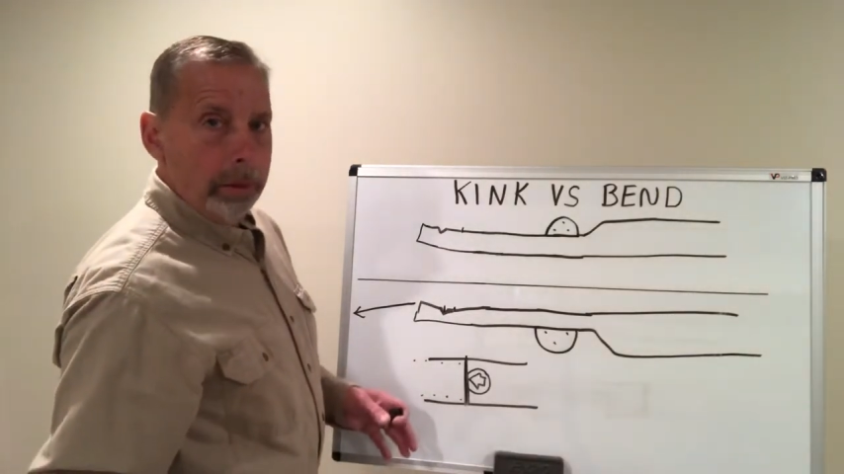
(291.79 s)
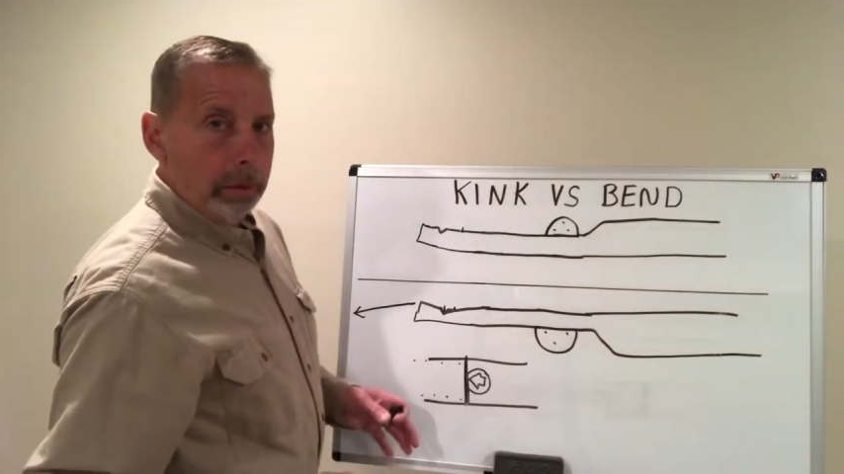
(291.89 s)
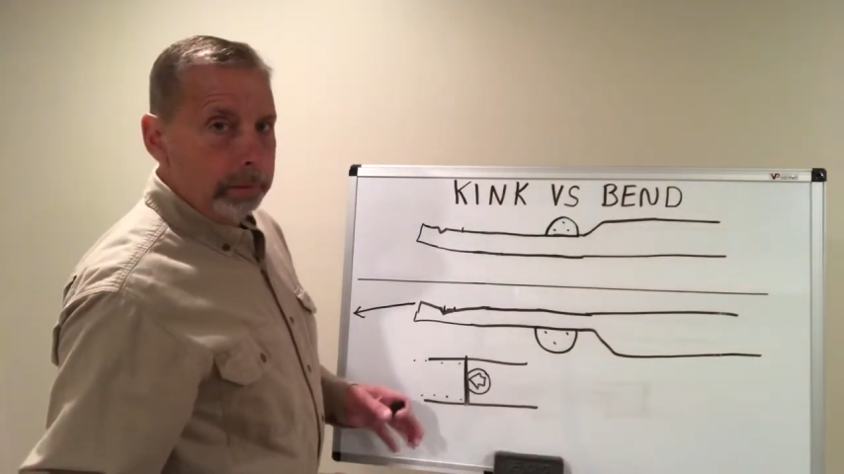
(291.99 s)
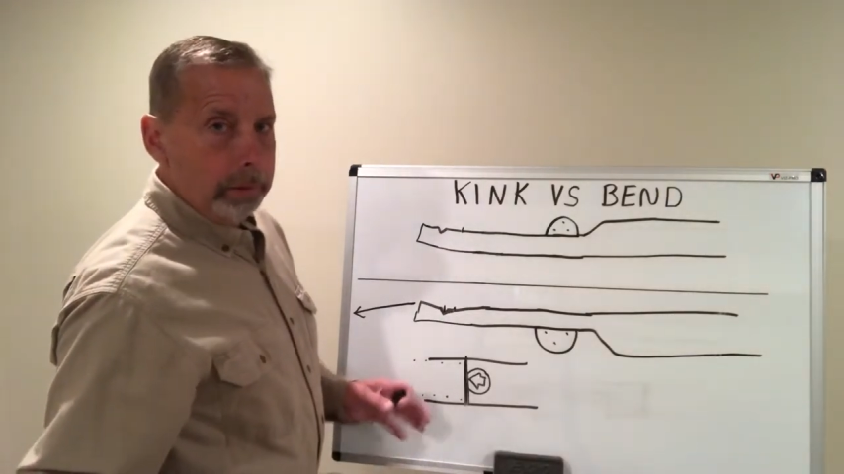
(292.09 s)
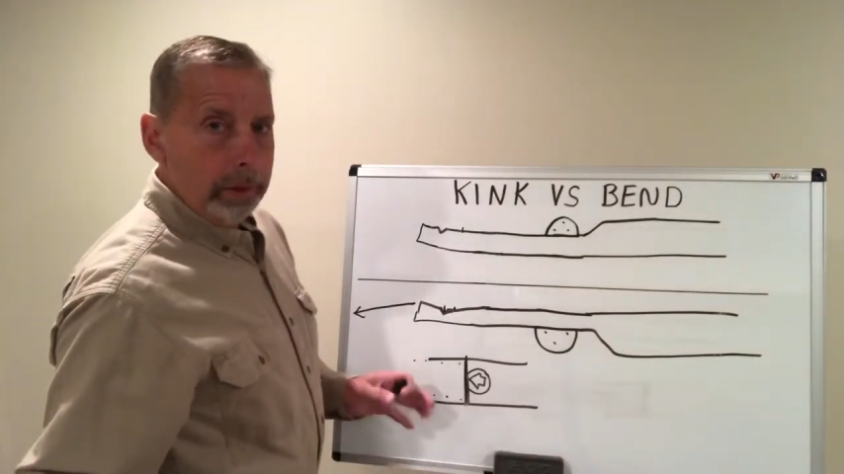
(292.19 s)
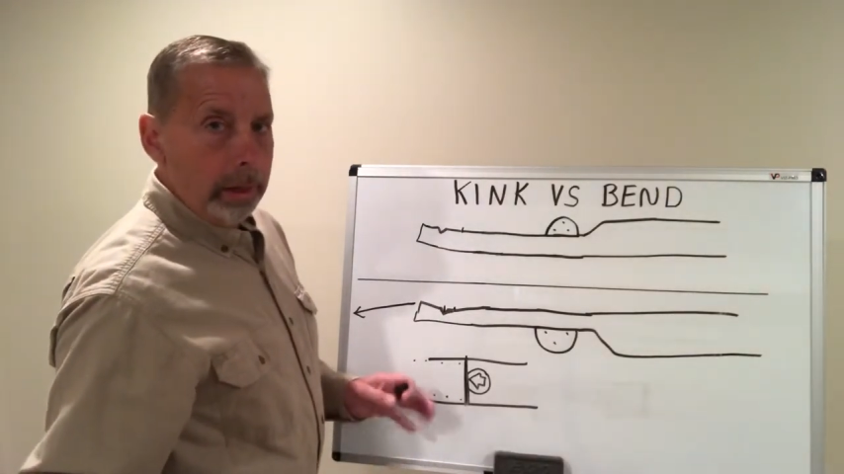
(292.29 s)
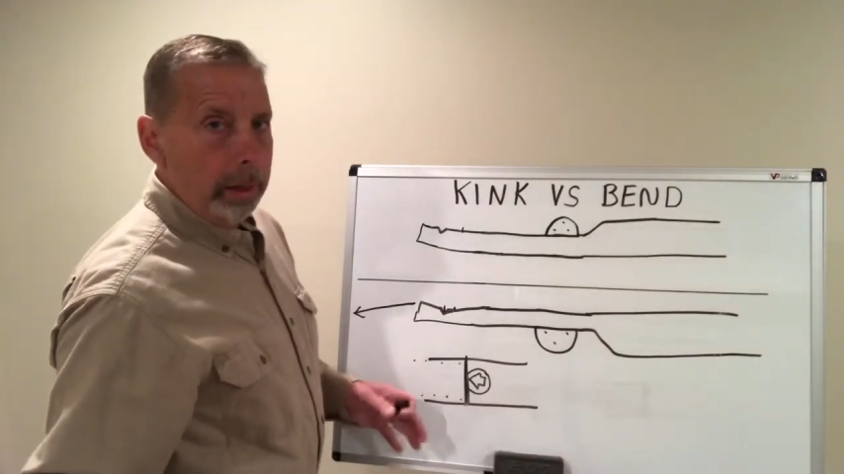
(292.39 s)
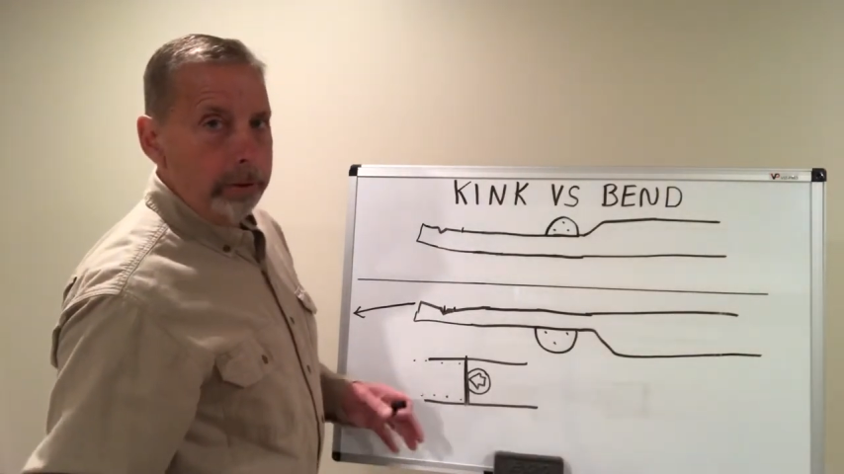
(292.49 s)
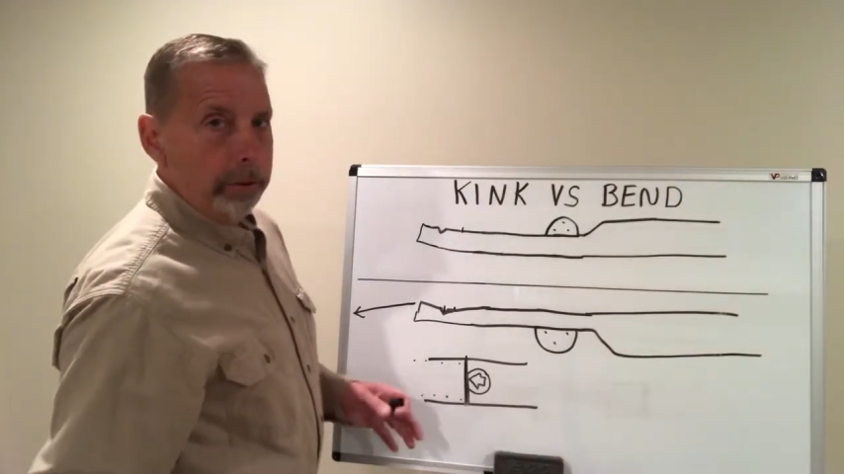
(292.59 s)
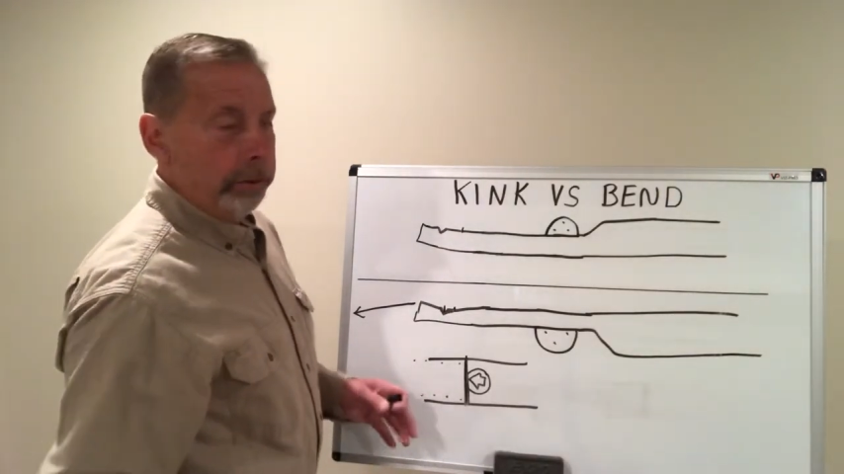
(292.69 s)
Don't
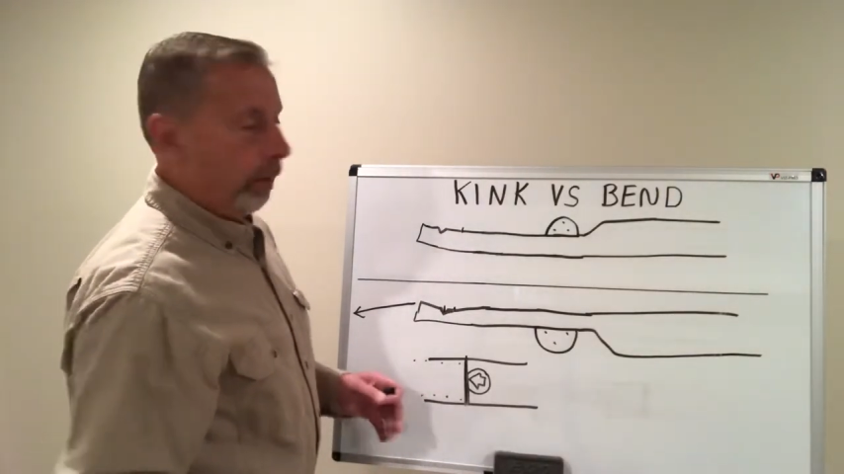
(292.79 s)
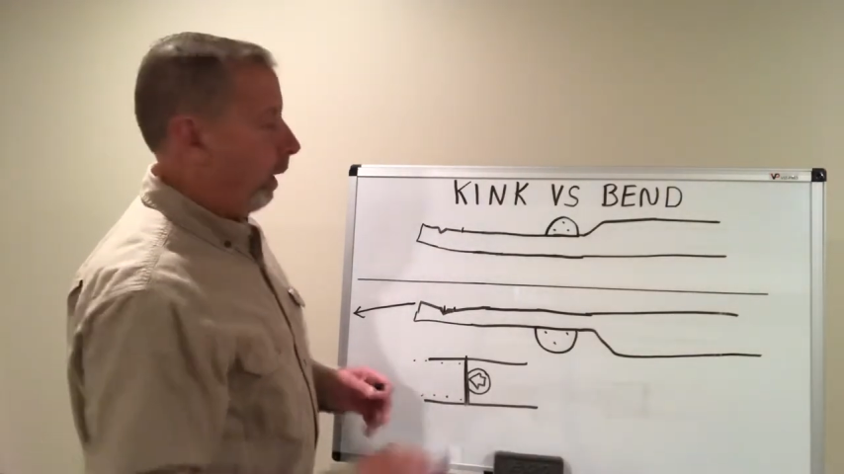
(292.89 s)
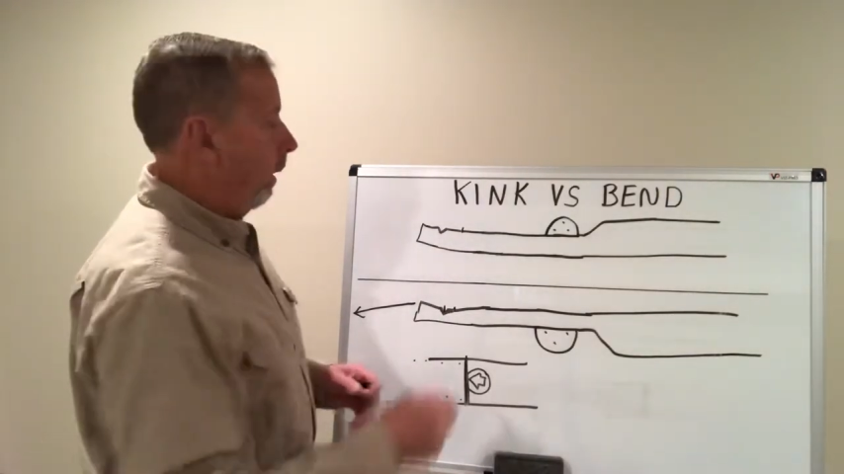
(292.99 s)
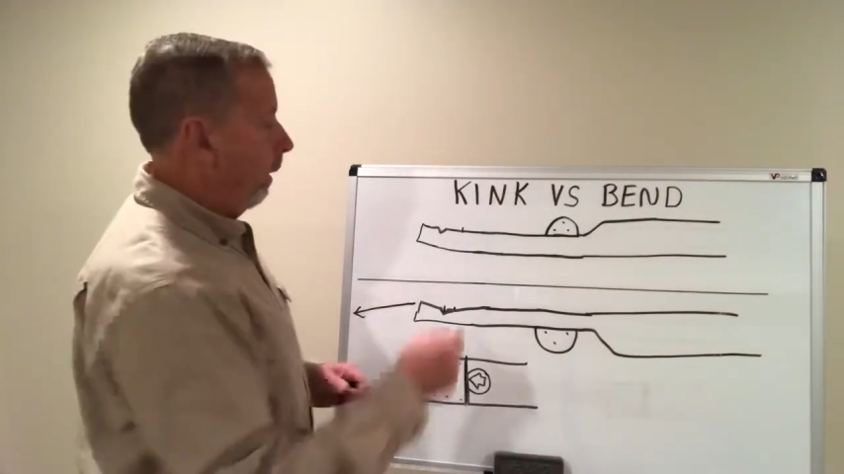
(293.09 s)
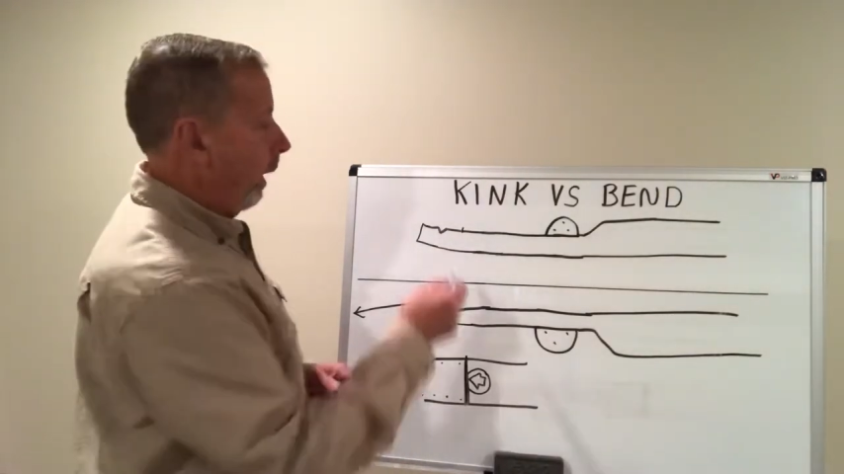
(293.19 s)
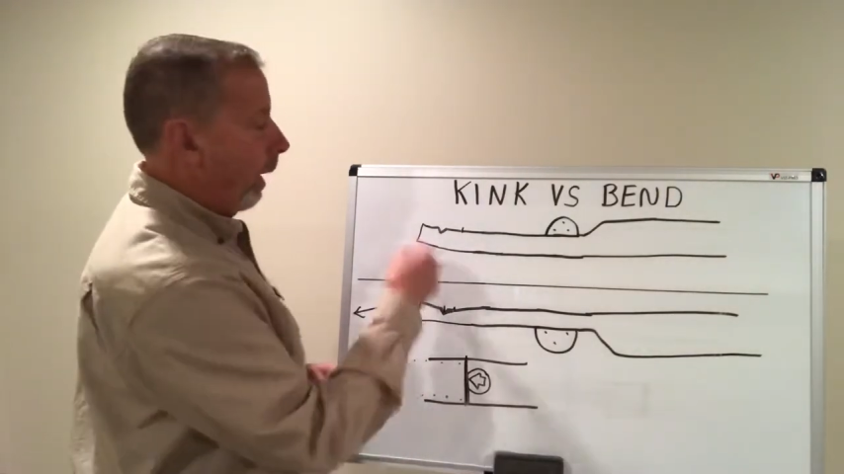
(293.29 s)
uh, just say, oh,